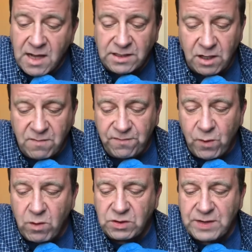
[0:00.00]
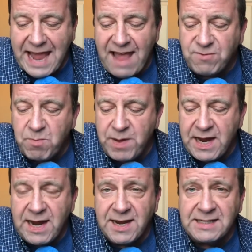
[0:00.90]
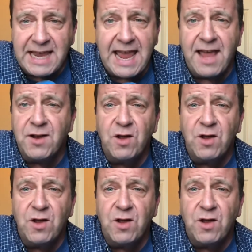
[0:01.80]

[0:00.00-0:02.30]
Some folks drive the bears out